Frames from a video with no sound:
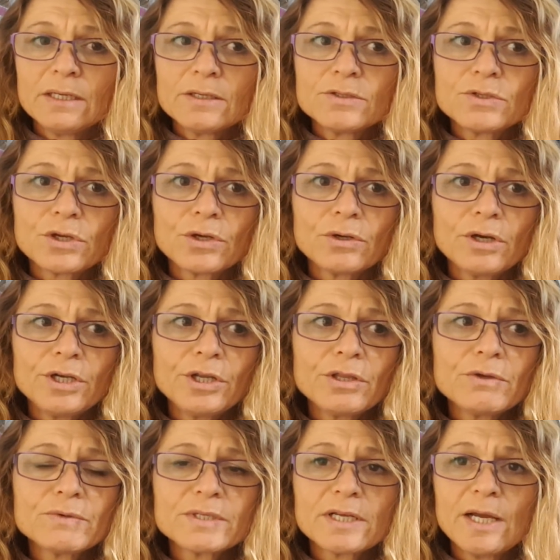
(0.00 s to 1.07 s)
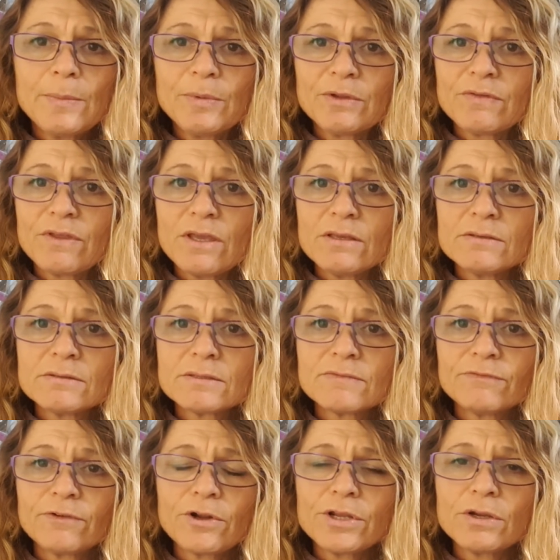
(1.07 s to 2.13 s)
So I know there was a couple of things
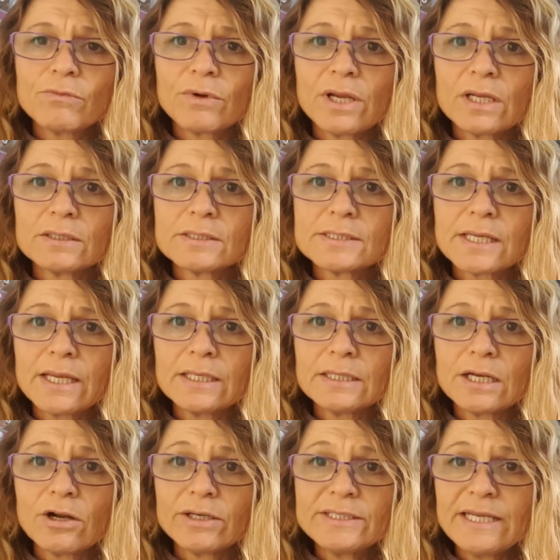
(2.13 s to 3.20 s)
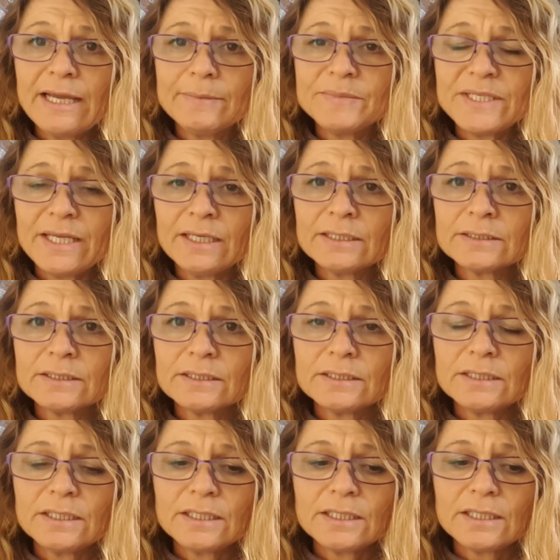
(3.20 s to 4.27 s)
floating around saying that I tapped out.
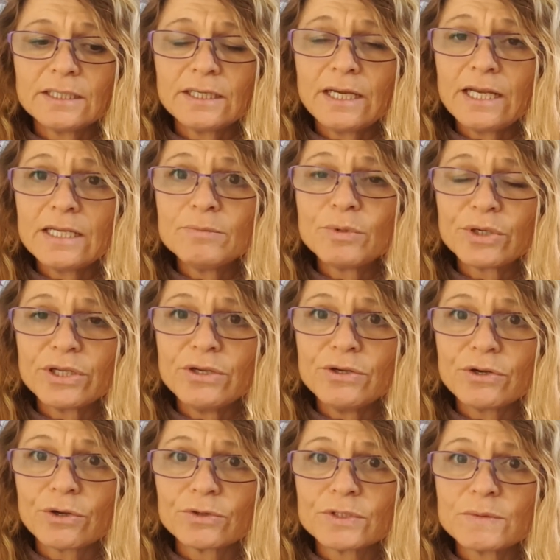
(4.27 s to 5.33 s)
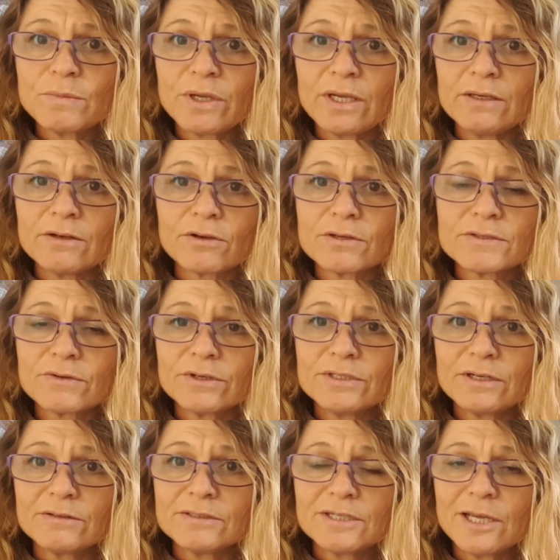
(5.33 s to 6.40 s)
Anybody who knows me knows I
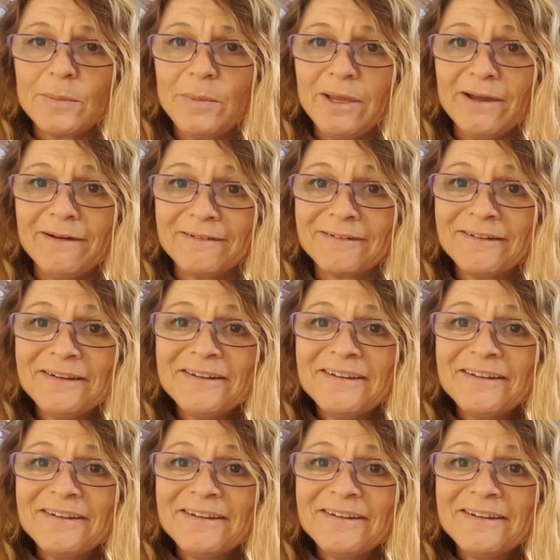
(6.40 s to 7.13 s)
don't tap out.